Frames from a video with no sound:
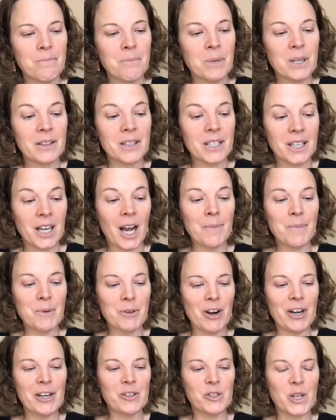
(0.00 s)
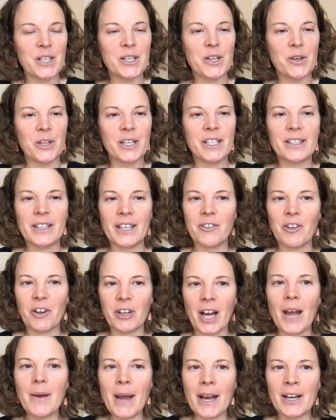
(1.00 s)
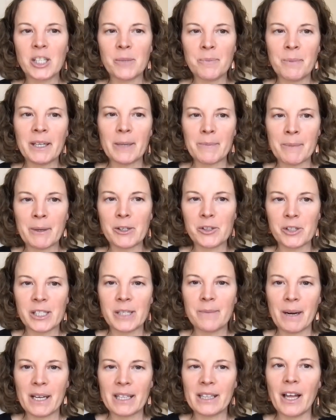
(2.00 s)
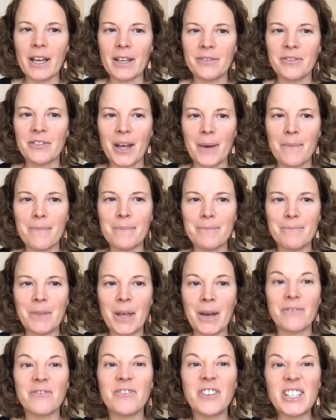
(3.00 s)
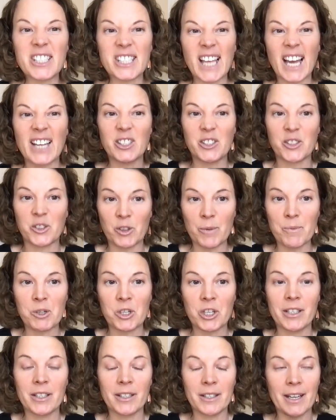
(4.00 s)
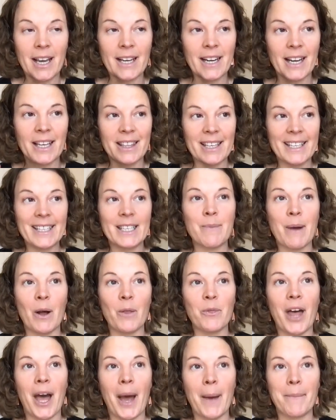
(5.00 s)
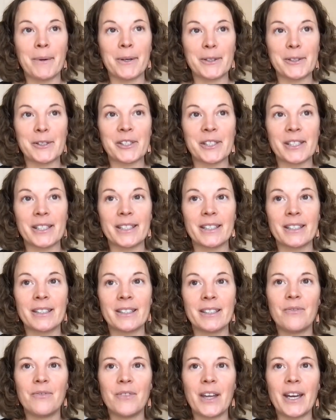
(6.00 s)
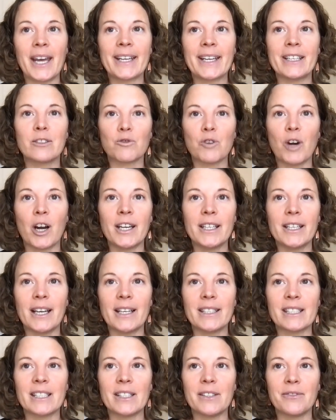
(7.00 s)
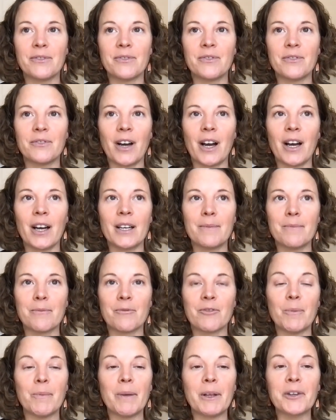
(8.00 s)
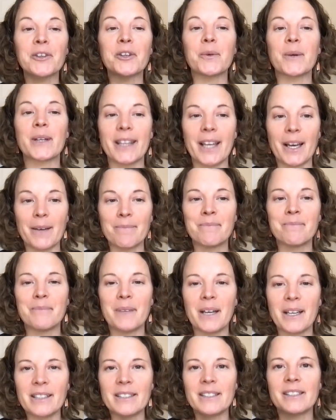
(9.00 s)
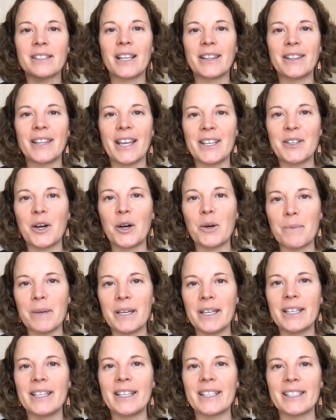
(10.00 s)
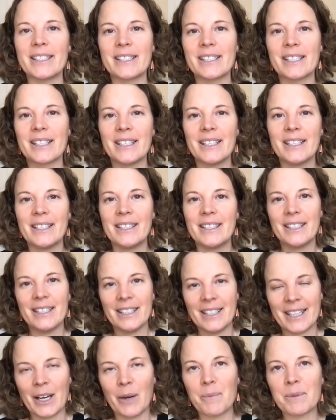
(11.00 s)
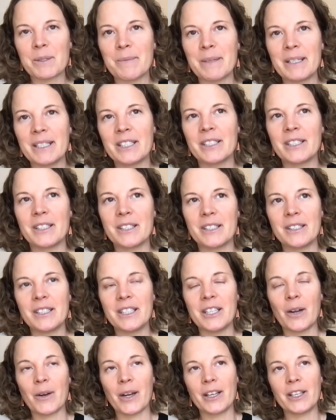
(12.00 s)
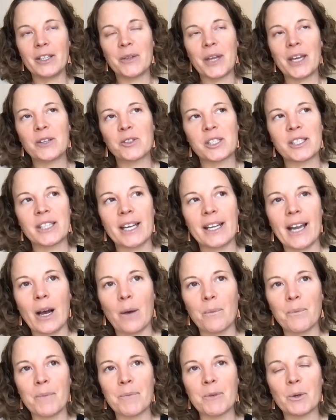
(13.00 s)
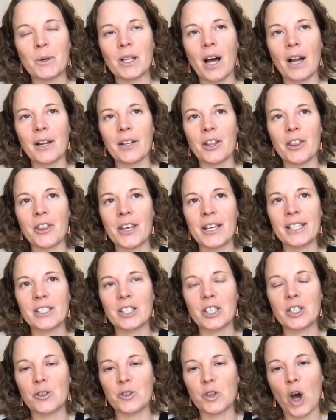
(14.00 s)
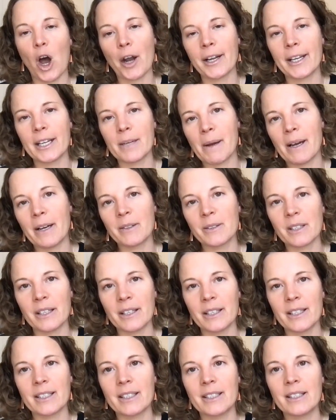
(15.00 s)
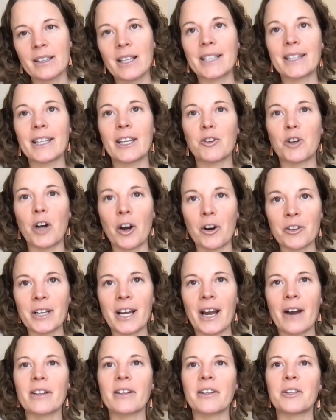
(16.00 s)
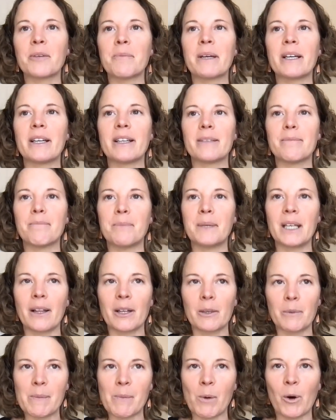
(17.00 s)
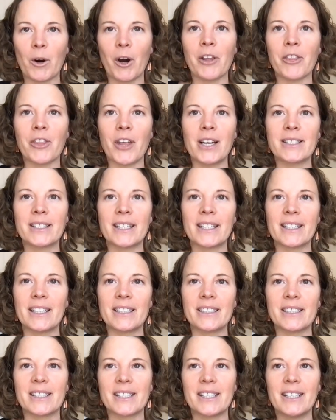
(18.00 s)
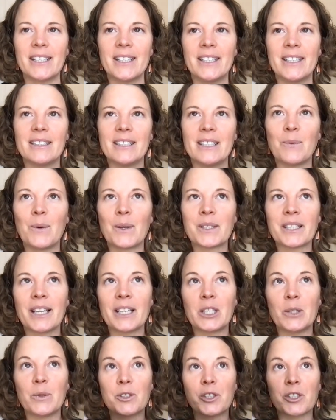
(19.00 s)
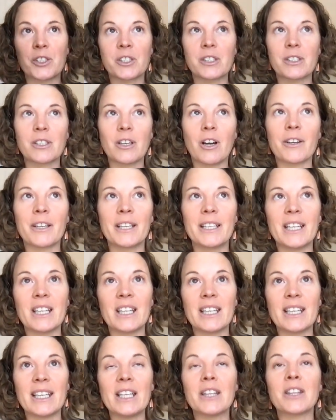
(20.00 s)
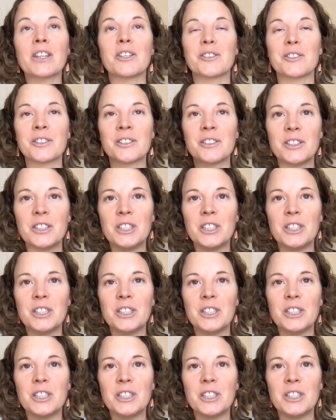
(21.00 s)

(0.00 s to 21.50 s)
But the copywriters I know, they're like, I actually pick a person in my life that fits that description. And I think about that person, then I can write as if I'm familiar with them and that they know me. And it helps me, you know, they used to say it helped them do a lot of the things that you're talking about, like let their guard down a little bit, be a little bit more authentic, because it wasn't like you were just talking to the ether.